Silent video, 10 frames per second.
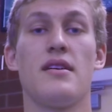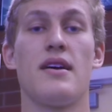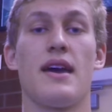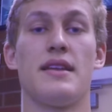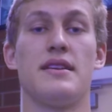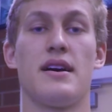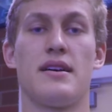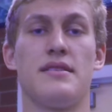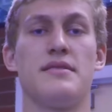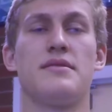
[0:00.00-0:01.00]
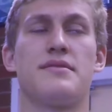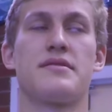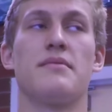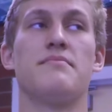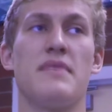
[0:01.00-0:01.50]
And
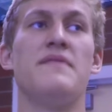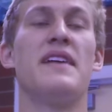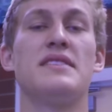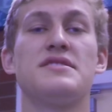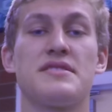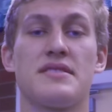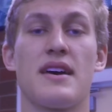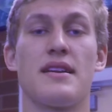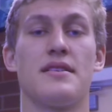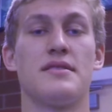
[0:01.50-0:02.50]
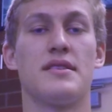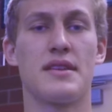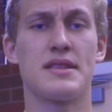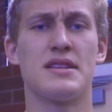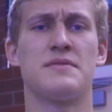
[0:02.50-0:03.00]
some advantages of that are
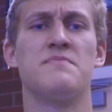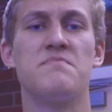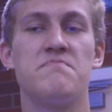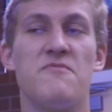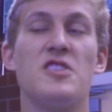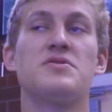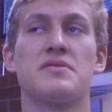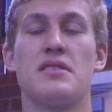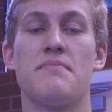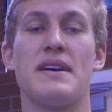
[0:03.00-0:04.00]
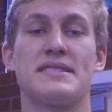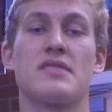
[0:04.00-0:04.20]
that it's virtually the best